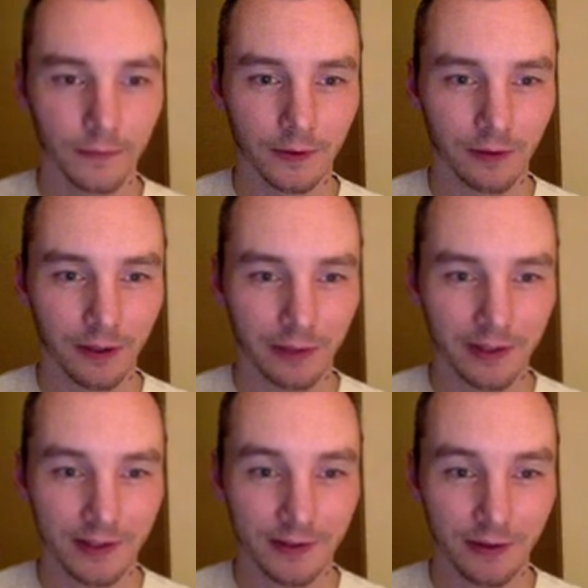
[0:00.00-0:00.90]
Create the way
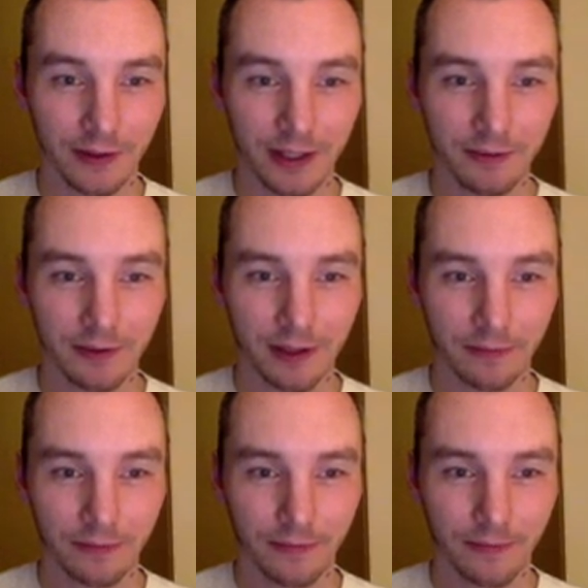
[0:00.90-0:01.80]
seeds. Oh, he did kind
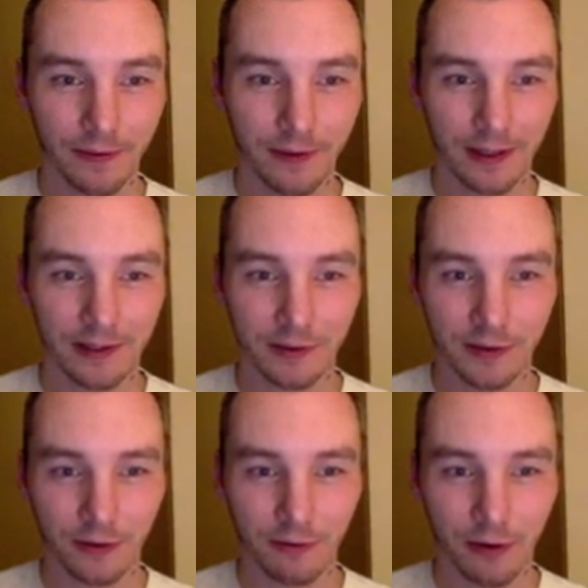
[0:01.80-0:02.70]
of... Yeah, so he's
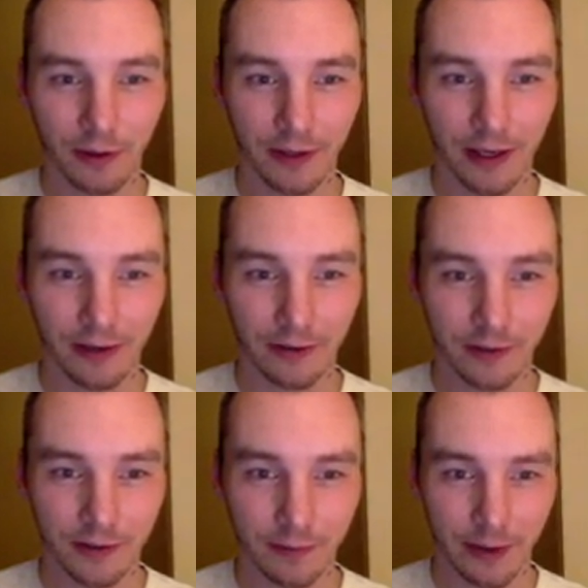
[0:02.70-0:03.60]
not growing there,
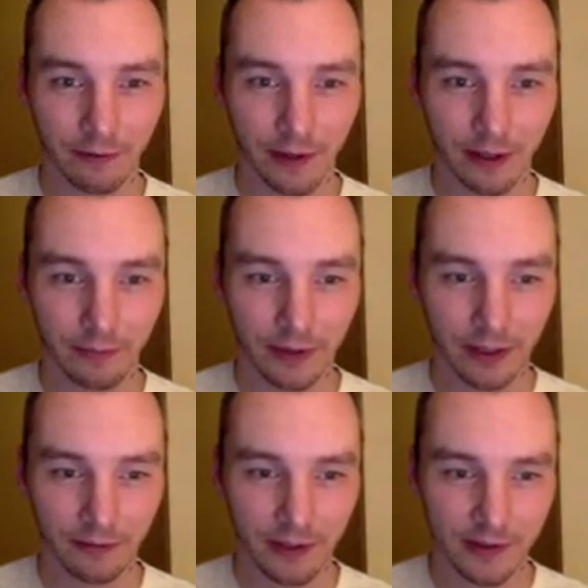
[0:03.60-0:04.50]
which is about right. But then
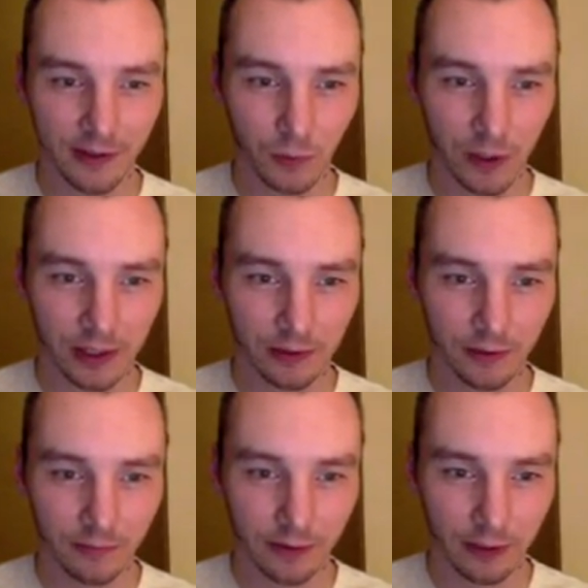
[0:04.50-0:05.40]
if he eats it in the wild,
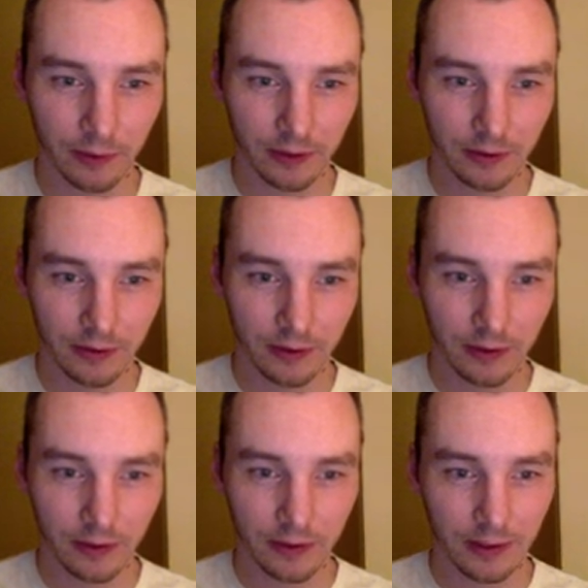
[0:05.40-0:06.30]
hopefully he will.
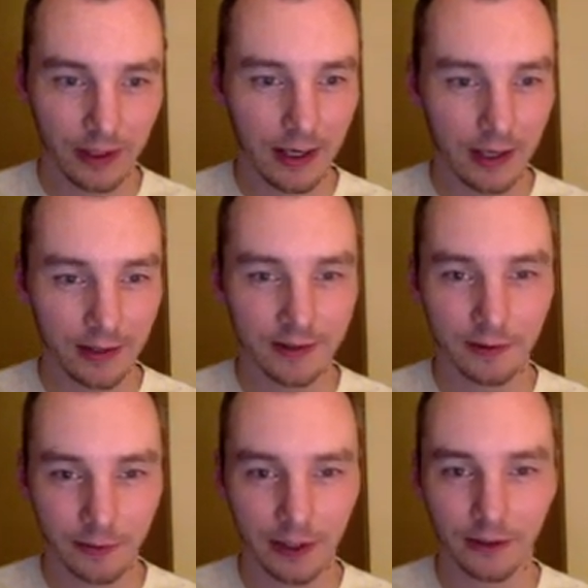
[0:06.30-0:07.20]
Yeah, that seems
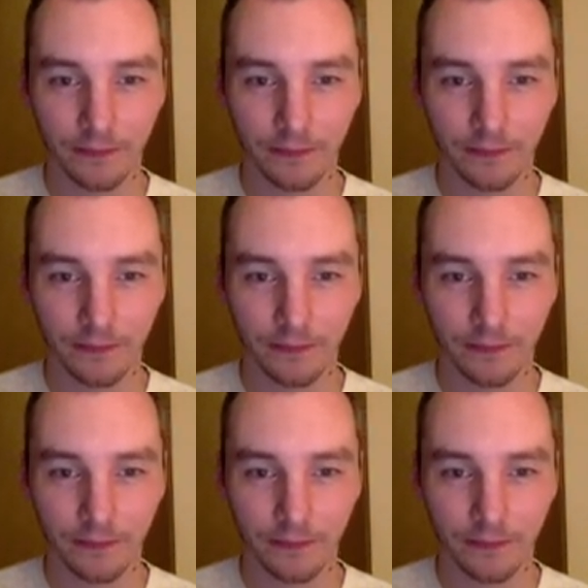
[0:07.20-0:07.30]
to work.